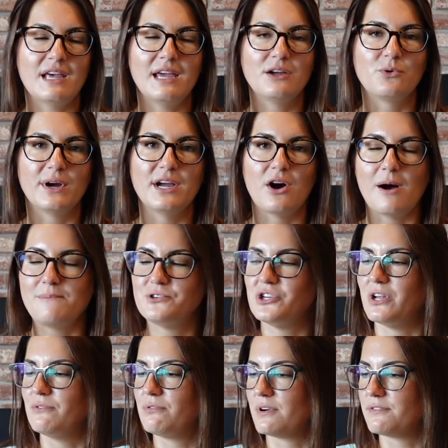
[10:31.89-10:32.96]
a great
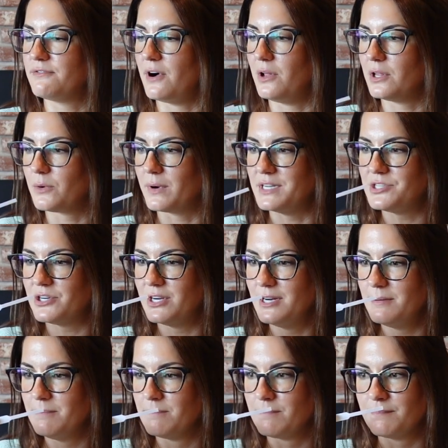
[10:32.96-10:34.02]
option for fall or
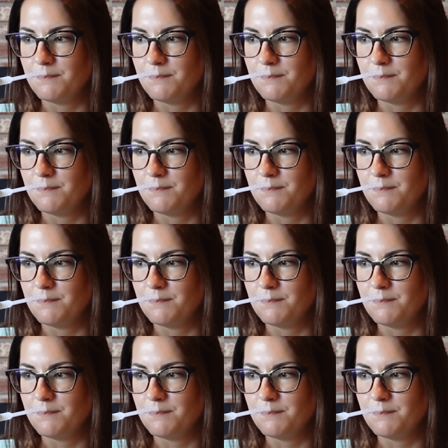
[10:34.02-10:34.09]
winter.